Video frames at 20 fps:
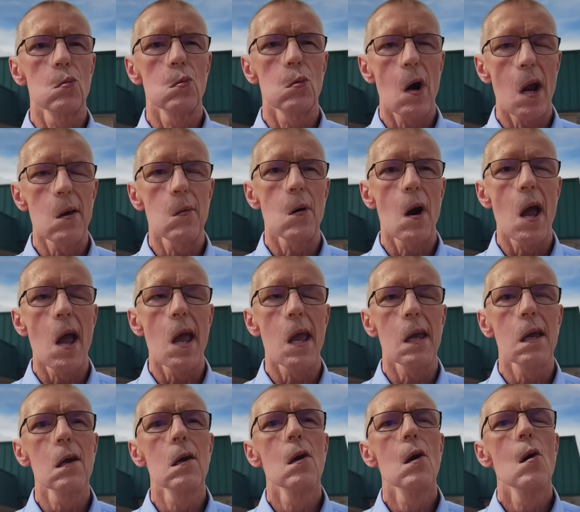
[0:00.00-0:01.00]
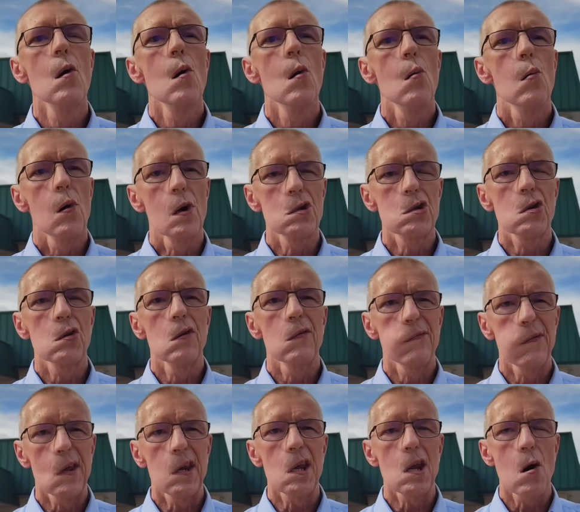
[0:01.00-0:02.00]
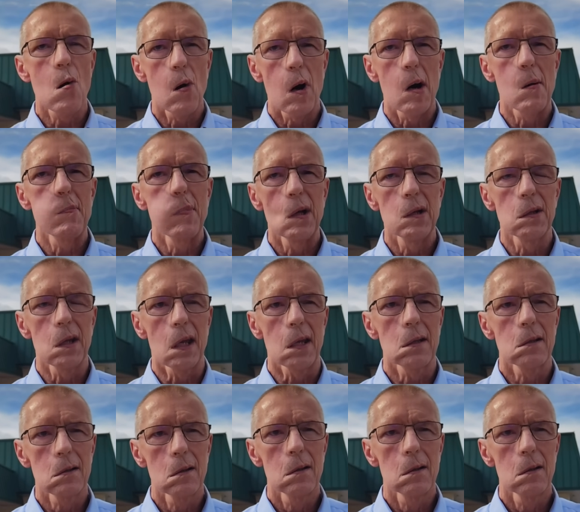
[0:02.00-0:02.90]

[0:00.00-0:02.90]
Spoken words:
Ray want you to video our building?